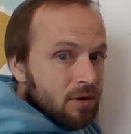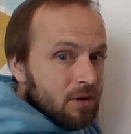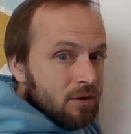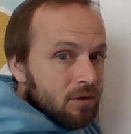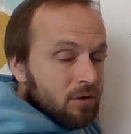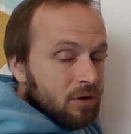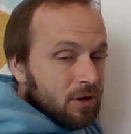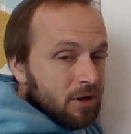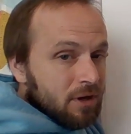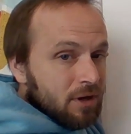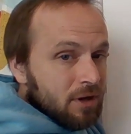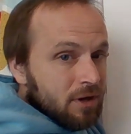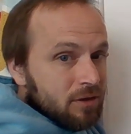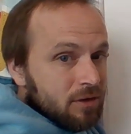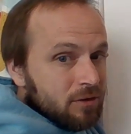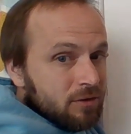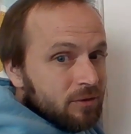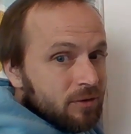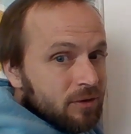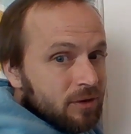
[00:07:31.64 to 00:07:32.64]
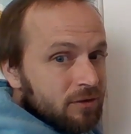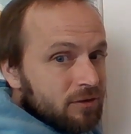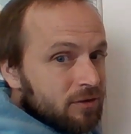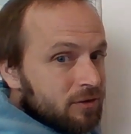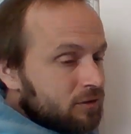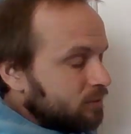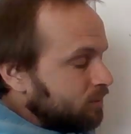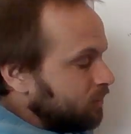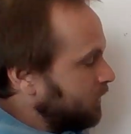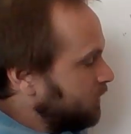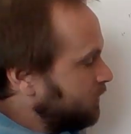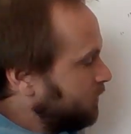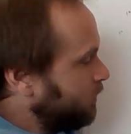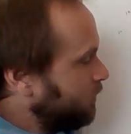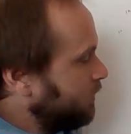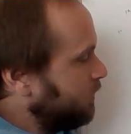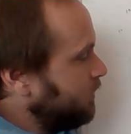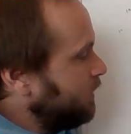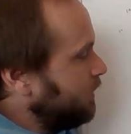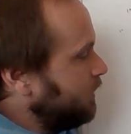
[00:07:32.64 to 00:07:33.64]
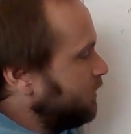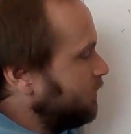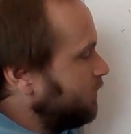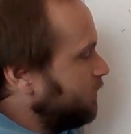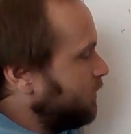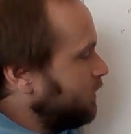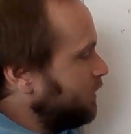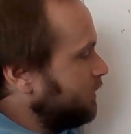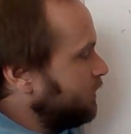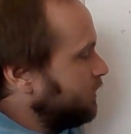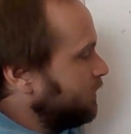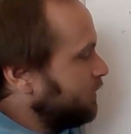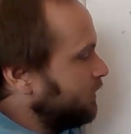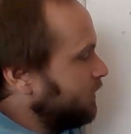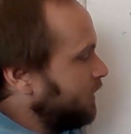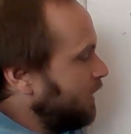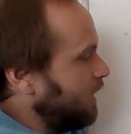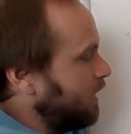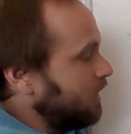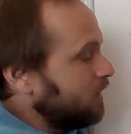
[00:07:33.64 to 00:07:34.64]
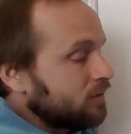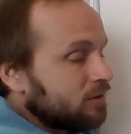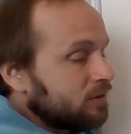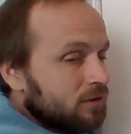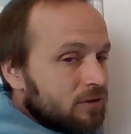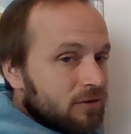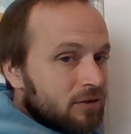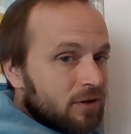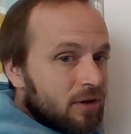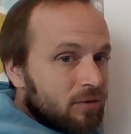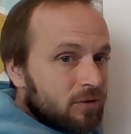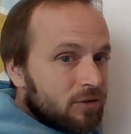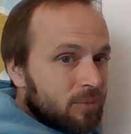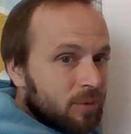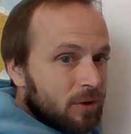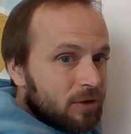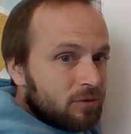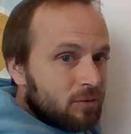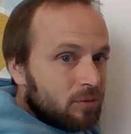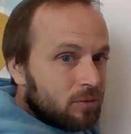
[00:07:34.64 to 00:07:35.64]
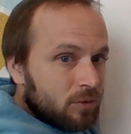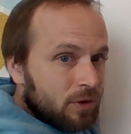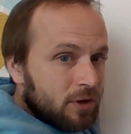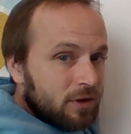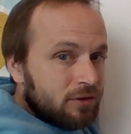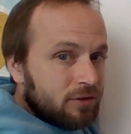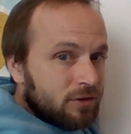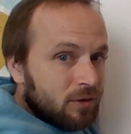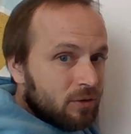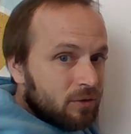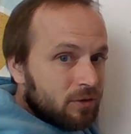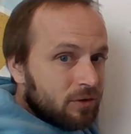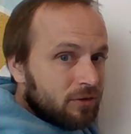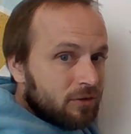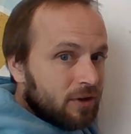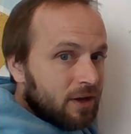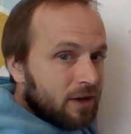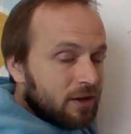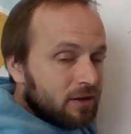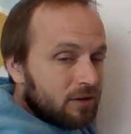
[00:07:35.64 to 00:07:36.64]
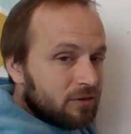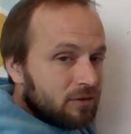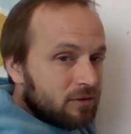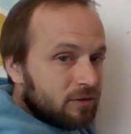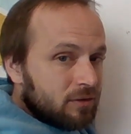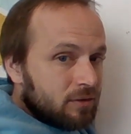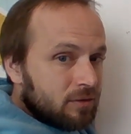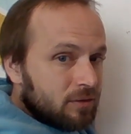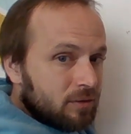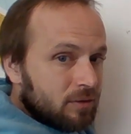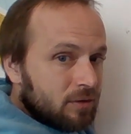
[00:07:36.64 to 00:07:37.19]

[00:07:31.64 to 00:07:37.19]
All right, and there's things that's special with this as far as the sides is they have a special ratio of the sides.